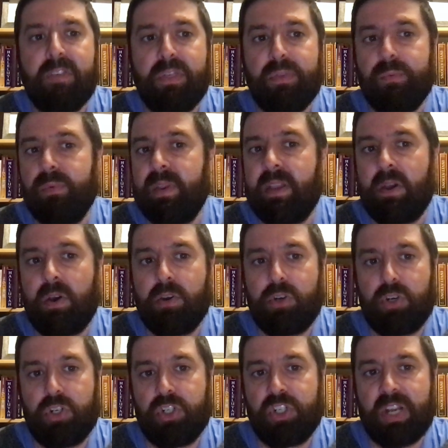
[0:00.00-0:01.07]

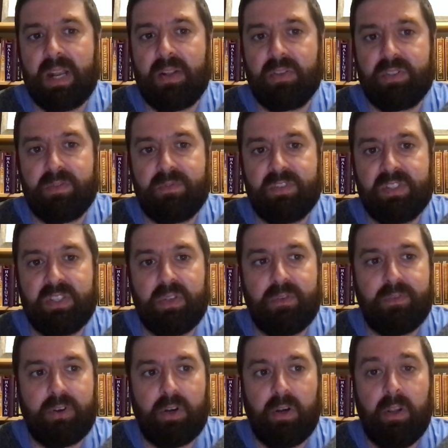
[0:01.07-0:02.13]
300 shekels of
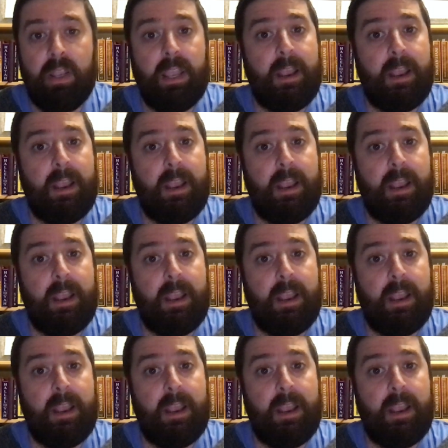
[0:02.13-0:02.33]
silver